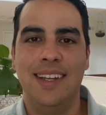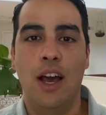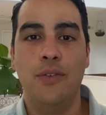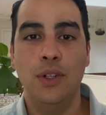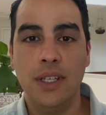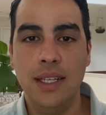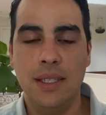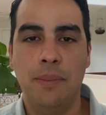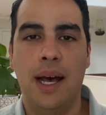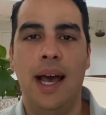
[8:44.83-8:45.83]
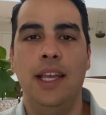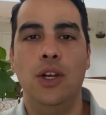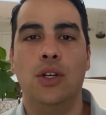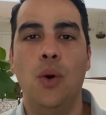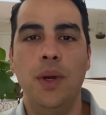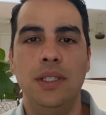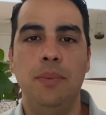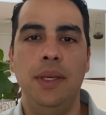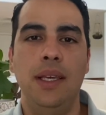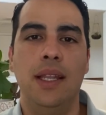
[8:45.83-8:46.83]
Now, if you're looking to buy, you're going to
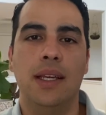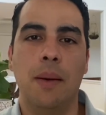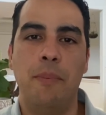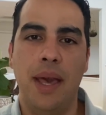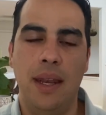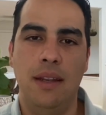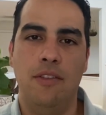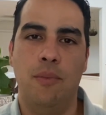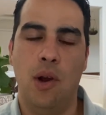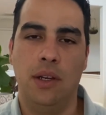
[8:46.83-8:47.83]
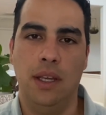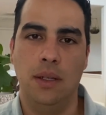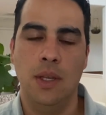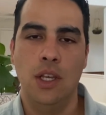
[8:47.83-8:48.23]
be in a competitive market.